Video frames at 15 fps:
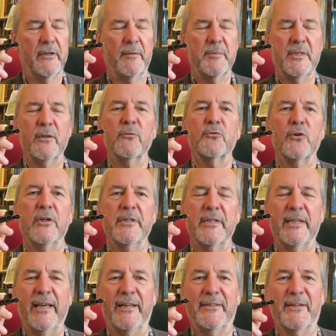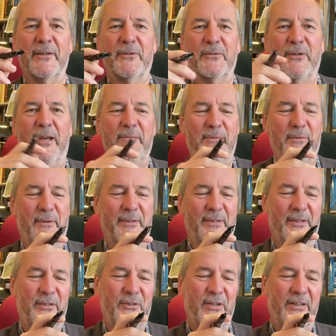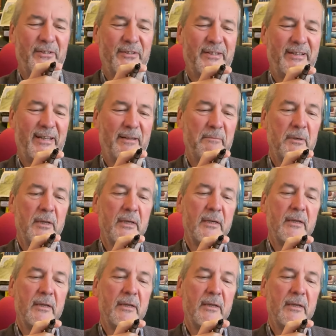and I'm still trying to get to grips with the change in name.